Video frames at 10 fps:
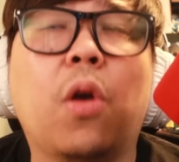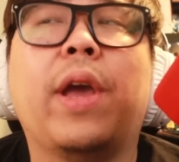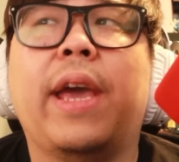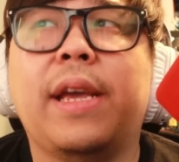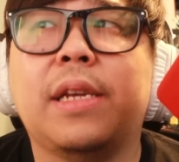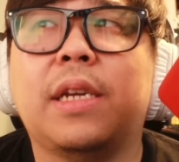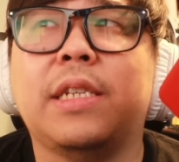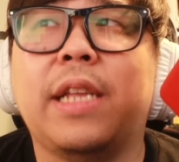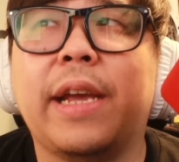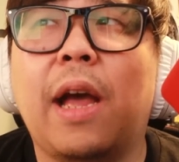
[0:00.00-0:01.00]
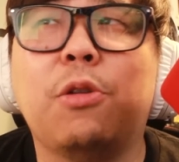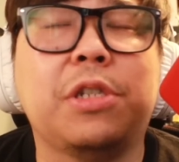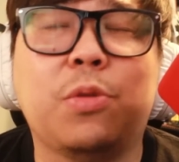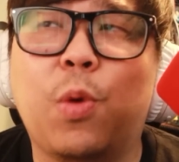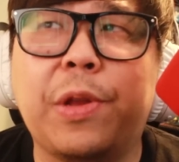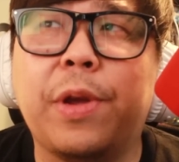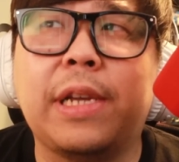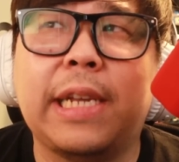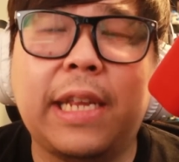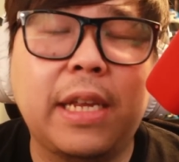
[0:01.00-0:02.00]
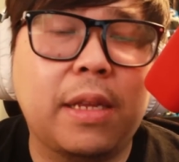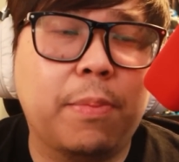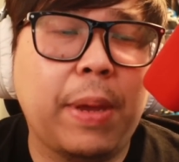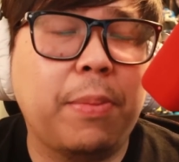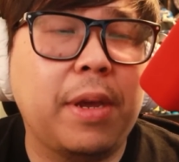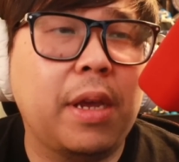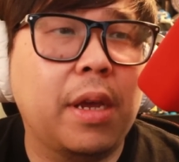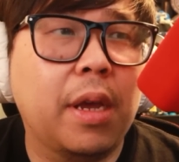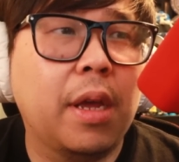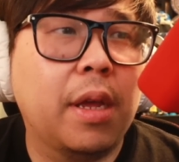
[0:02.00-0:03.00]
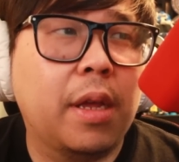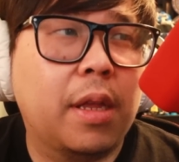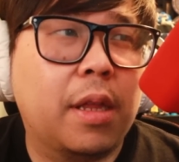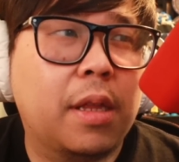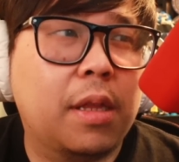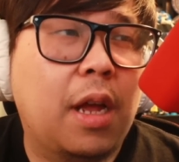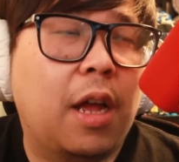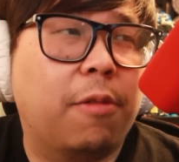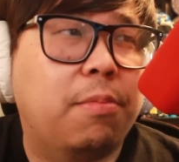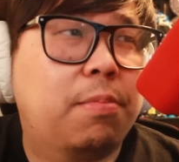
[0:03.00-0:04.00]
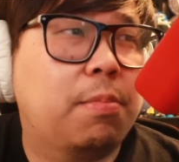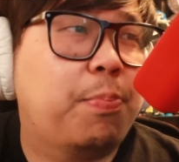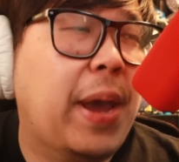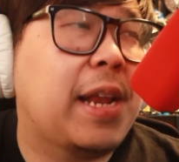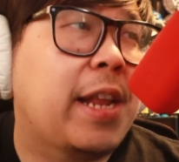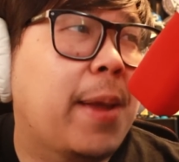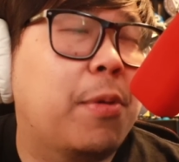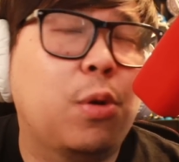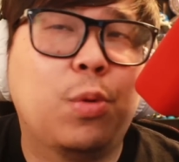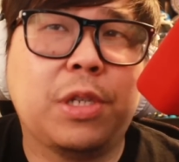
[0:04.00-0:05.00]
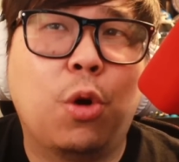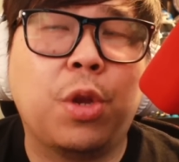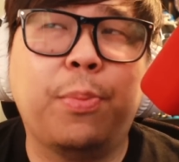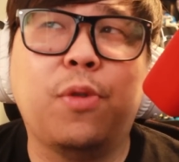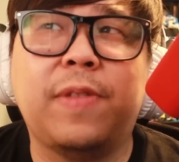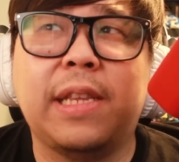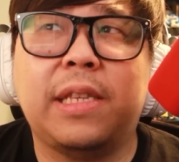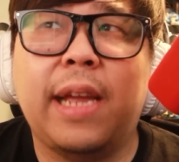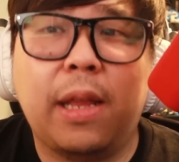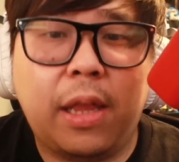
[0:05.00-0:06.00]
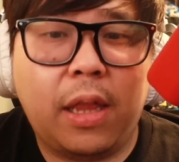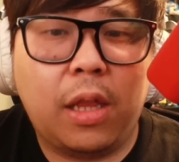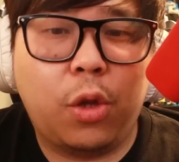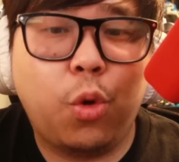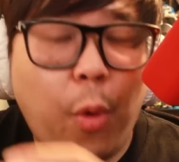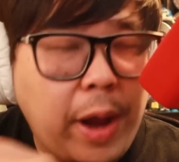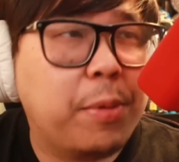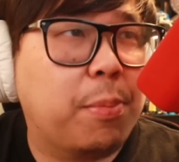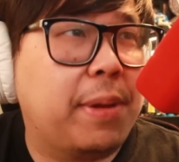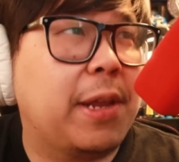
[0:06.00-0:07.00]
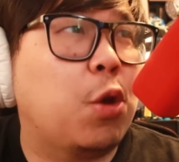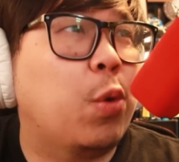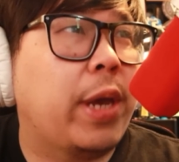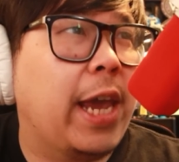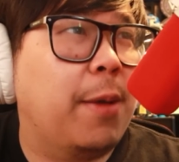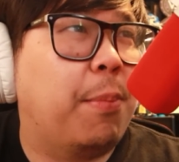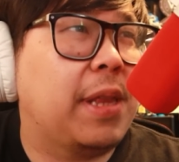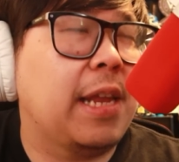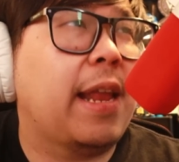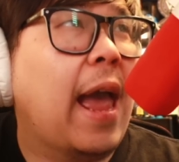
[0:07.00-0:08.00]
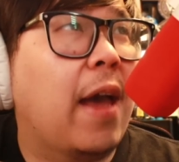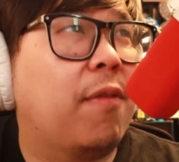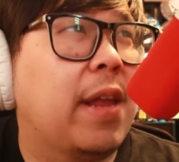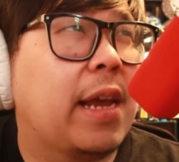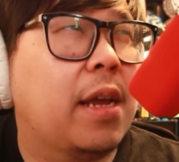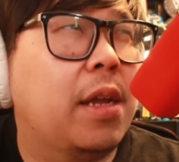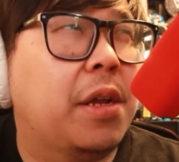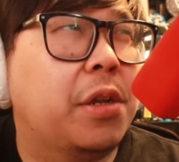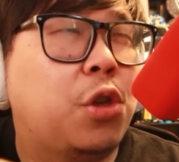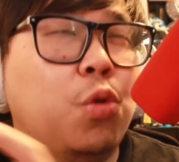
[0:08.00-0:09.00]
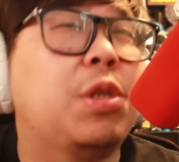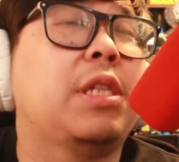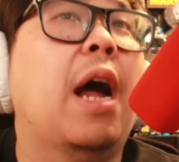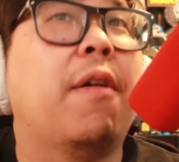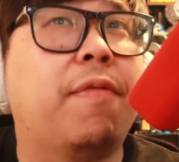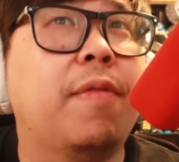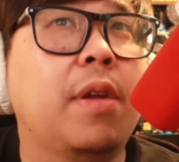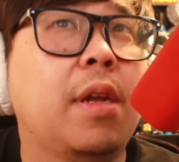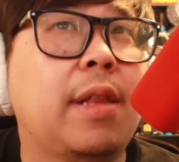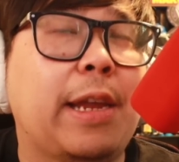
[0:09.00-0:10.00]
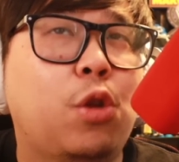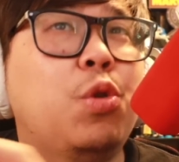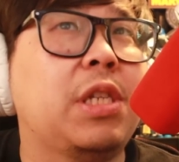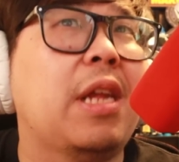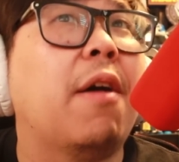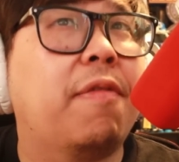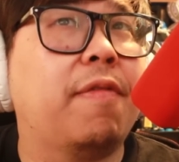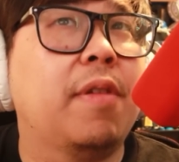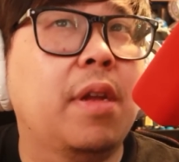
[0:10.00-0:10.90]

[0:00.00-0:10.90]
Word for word: Okay, because like I was just wondering, because I think maybe um Bandai Namco was the only booth that that you were able to play the new game, but didn't have like new stuff, or? like new stuff.